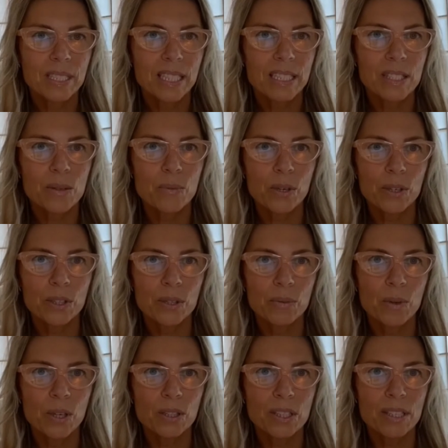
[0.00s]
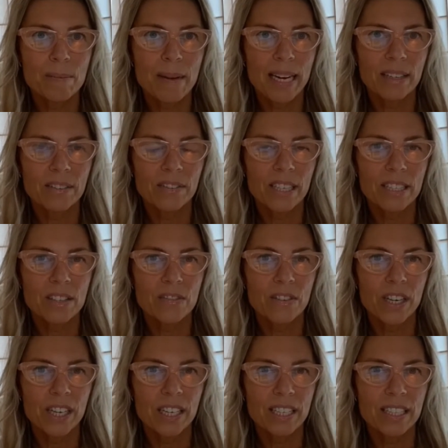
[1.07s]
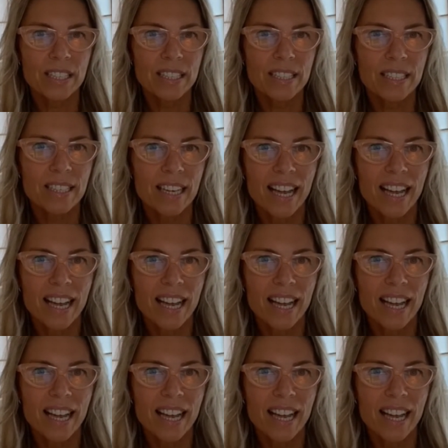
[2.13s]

As what you want to manifest first?